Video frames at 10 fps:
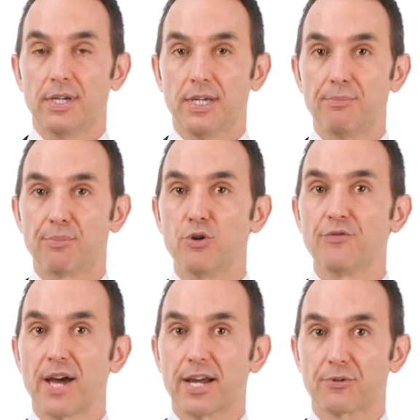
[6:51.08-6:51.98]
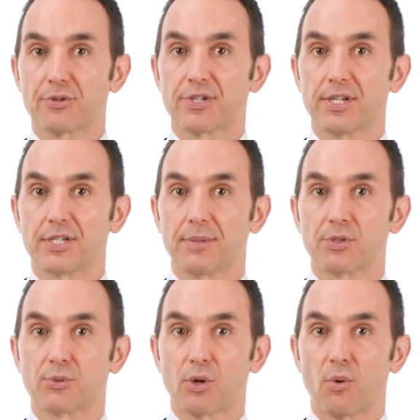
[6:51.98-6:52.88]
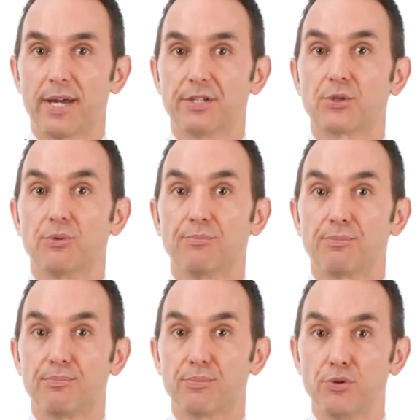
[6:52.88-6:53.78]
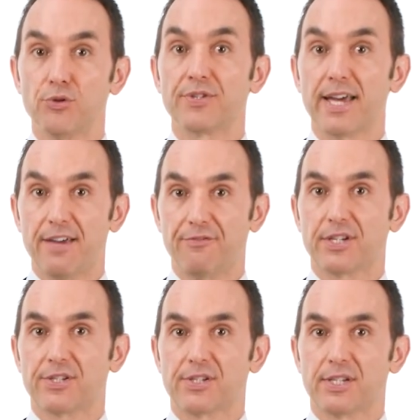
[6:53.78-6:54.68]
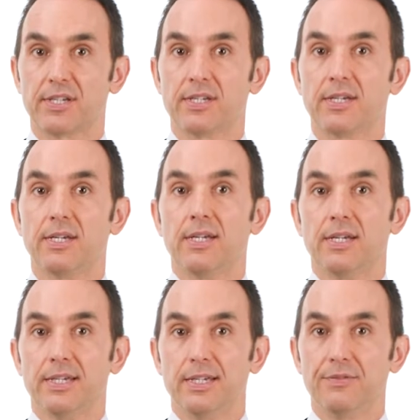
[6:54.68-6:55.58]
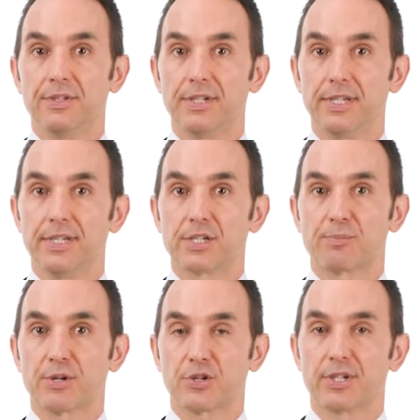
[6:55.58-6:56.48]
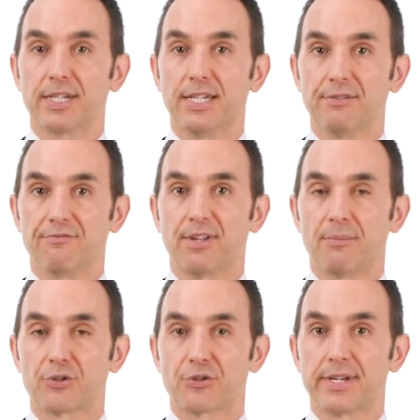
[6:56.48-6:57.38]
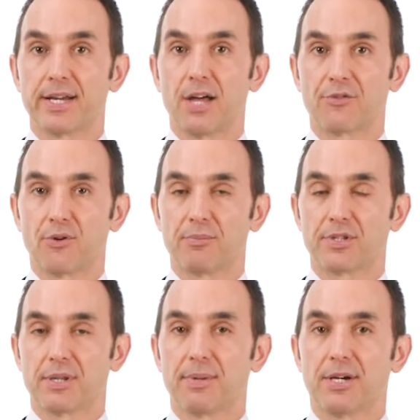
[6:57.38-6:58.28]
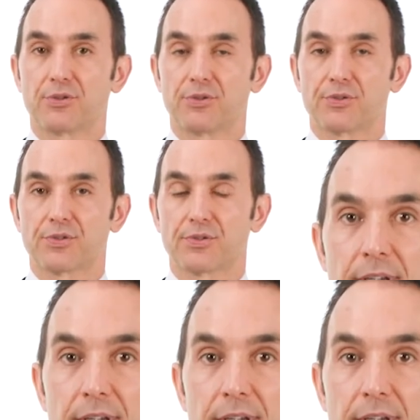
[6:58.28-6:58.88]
Improved accuracy seems to equate to improved efficacy in the knee, especially in inflammatory arthropathy patients.